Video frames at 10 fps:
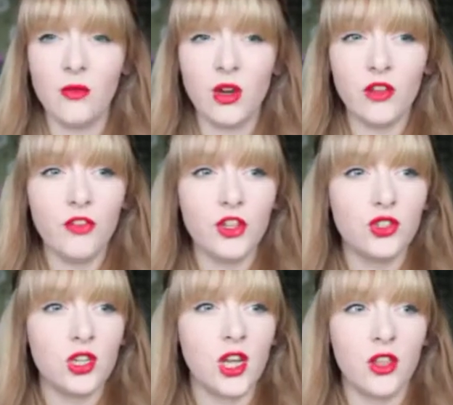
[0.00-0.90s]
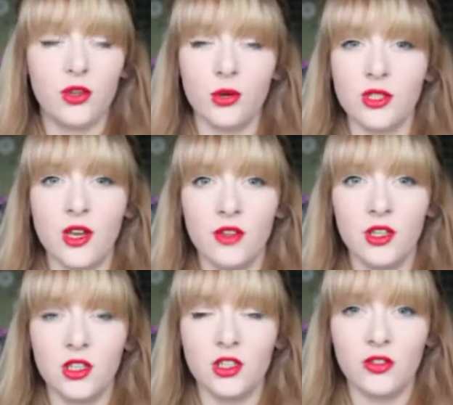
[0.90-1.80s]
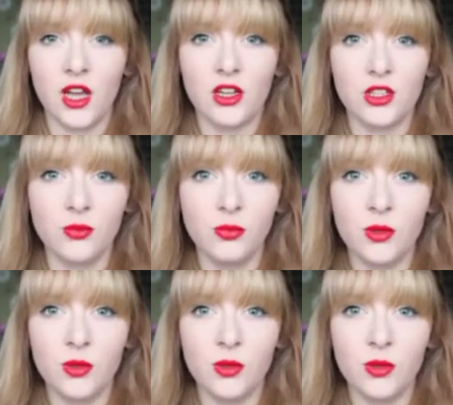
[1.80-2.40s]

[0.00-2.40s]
When I first tried it, I thought I was having an allergic reaction,